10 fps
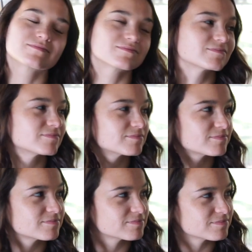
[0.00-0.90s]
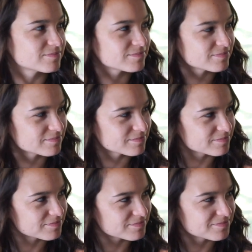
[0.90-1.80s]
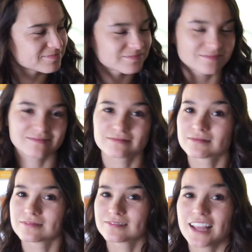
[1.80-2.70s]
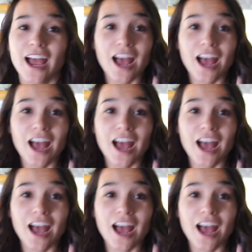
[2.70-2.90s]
The person shown says nothing.